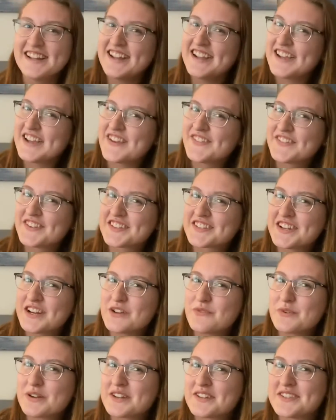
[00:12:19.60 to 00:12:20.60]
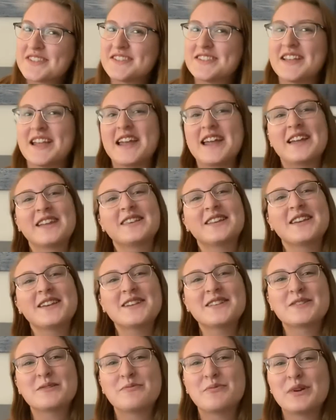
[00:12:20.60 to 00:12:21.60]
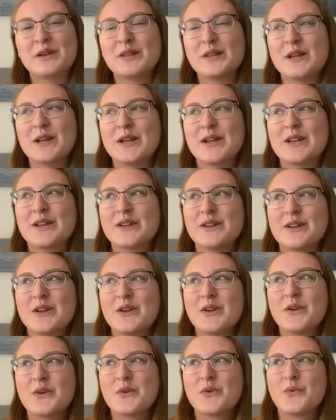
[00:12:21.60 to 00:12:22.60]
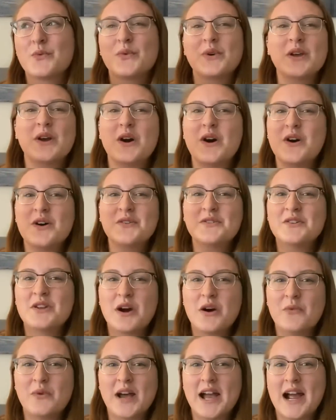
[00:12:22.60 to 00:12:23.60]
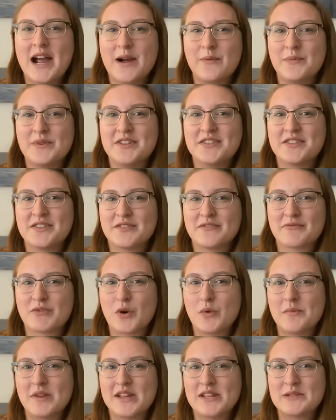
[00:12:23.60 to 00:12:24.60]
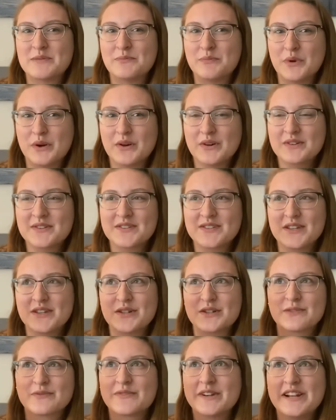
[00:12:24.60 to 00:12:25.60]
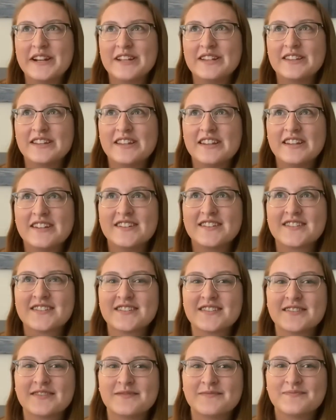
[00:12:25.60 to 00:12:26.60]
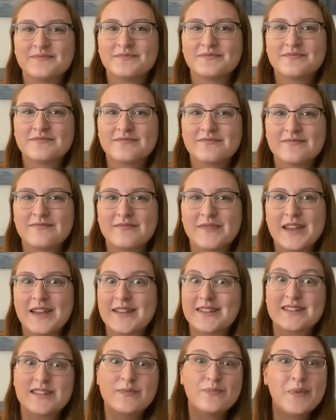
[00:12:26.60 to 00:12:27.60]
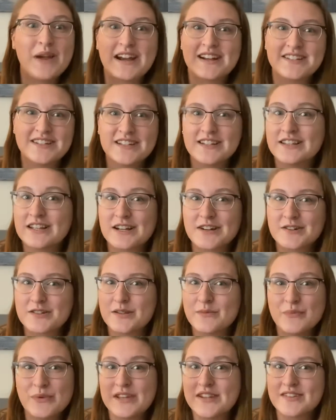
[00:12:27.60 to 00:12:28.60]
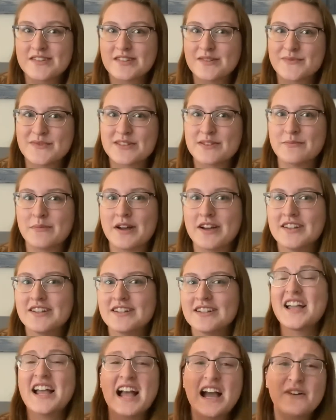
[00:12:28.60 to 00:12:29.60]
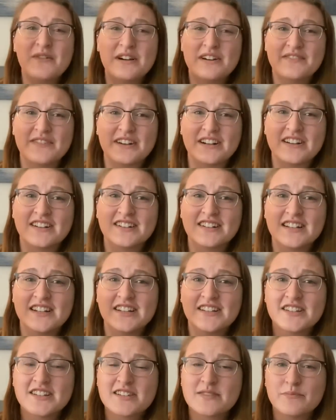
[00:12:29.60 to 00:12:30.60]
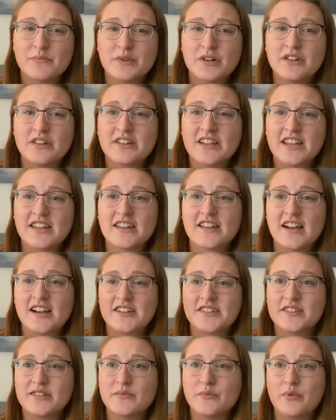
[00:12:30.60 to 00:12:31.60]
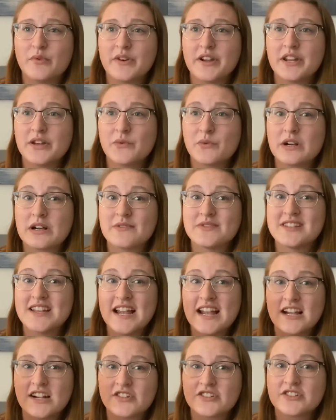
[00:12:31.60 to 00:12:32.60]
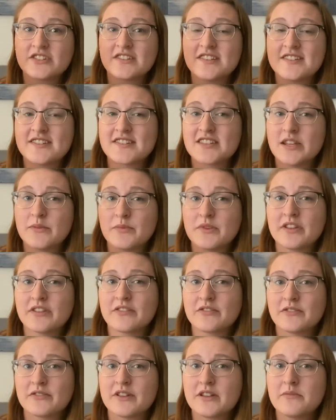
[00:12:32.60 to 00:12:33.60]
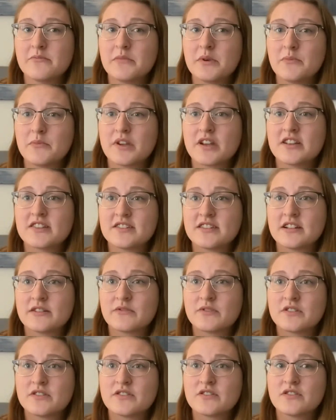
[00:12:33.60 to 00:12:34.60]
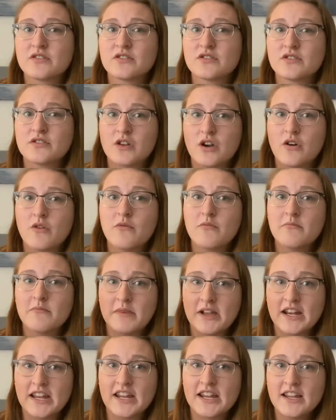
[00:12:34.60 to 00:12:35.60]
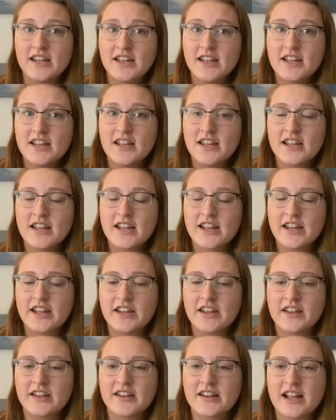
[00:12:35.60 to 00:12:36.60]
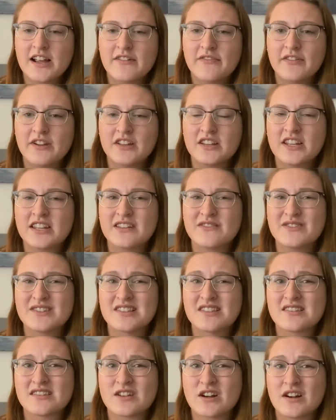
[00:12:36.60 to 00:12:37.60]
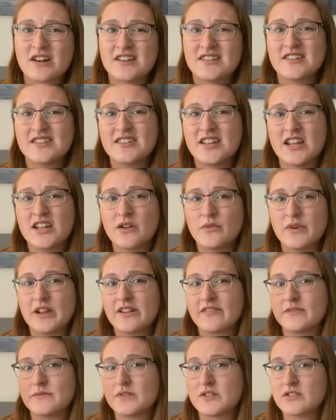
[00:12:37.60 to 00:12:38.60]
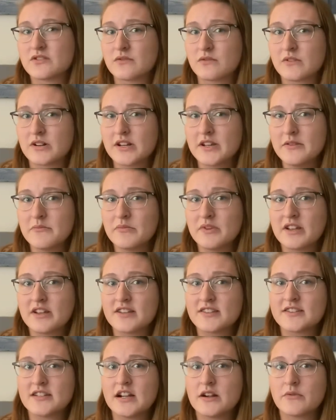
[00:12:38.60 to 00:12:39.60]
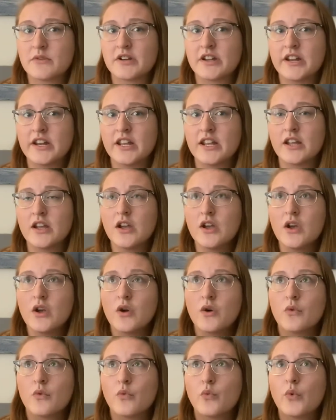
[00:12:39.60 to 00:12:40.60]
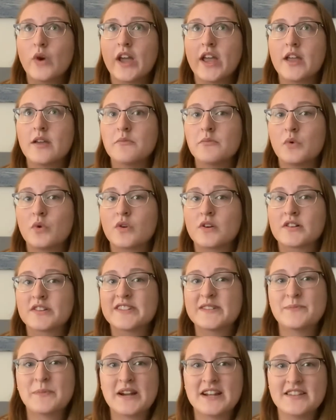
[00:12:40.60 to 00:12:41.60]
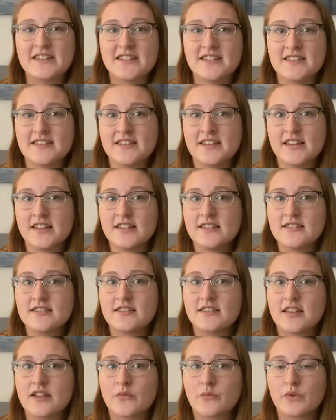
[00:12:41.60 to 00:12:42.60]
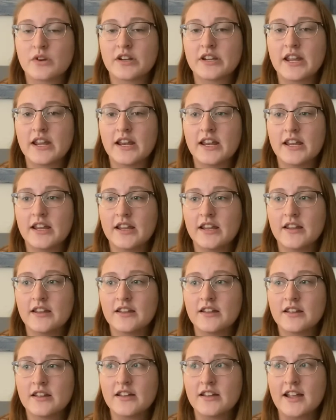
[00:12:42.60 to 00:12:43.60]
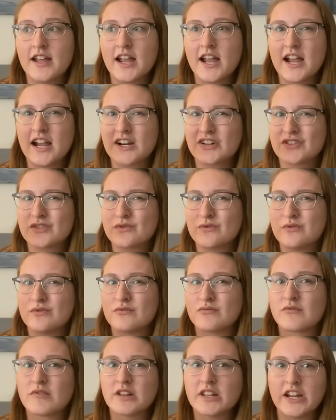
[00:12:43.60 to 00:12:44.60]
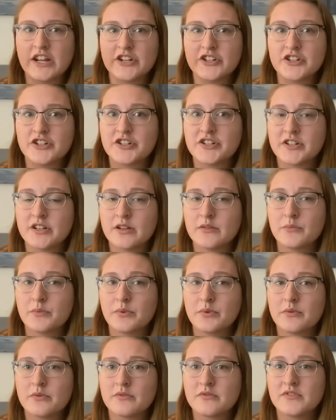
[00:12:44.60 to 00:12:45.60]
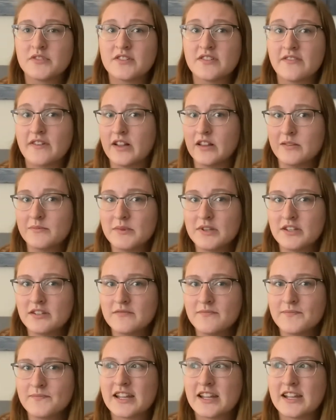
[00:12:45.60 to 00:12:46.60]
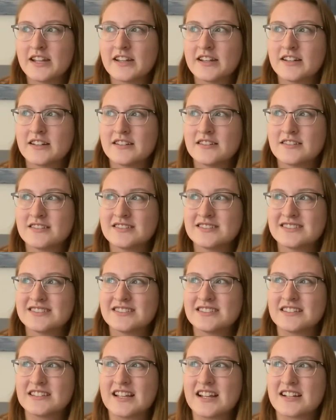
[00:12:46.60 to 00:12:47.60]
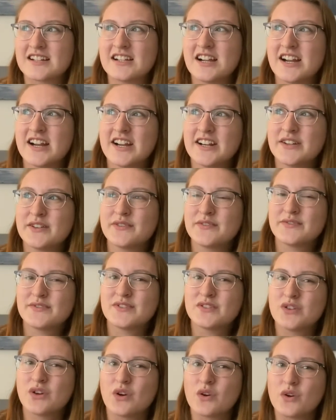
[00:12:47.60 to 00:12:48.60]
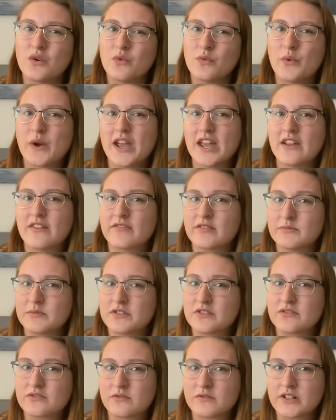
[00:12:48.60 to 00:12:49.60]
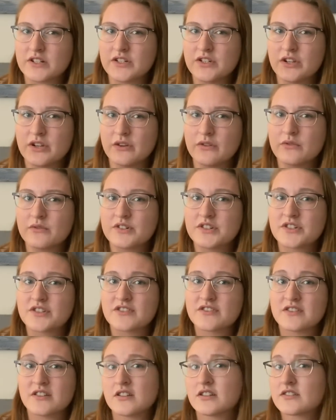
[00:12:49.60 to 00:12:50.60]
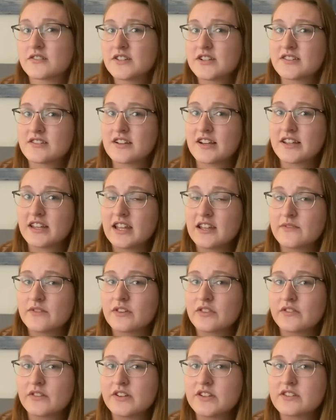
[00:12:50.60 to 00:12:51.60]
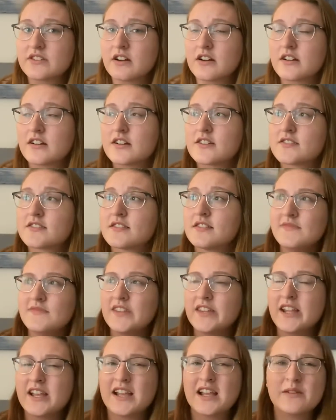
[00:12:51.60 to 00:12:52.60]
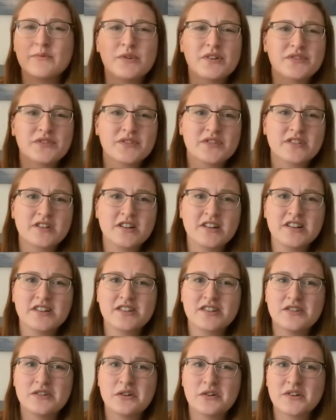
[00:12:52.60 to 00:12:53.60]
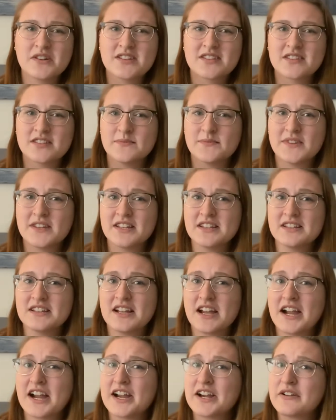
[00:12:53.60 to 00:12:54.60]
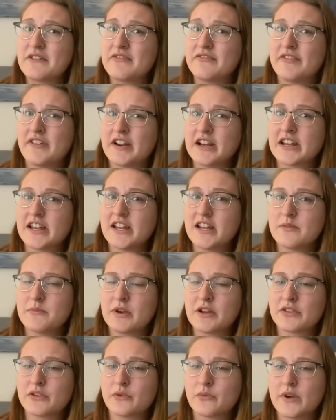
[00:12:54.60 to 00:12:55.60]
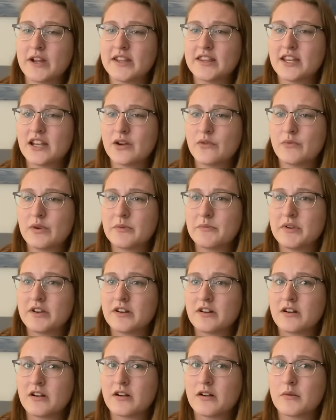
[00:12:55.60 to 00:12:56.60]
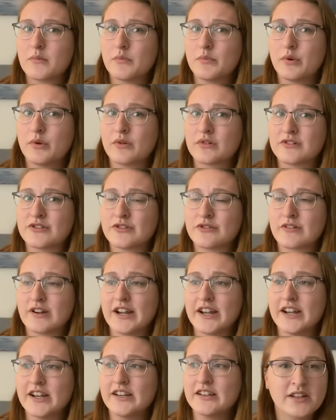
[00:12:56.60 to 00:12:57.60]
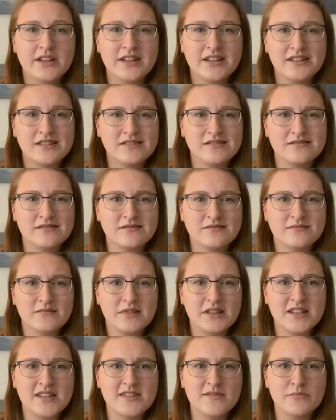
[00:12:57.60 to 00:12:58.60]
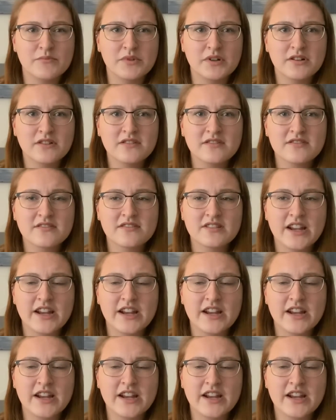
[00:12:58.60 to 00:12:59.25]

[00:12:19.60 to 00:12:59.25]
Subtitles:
It feels kind of weird saying this, but like, we all know what happens in romance books. Like, you're reading these expecting there to be some smut. However, in this book, it got to the point where I was actually skipping through them because there was so many. And I felt like it was starting to take away from the story, because now we're getting way more spicy scenes than we're getting actual relationship development. And that kind of took away from the story too, which is another reason I gave it 3 stars. I'm also starting to notice something kind of funny about the way that women are portrayed in these books.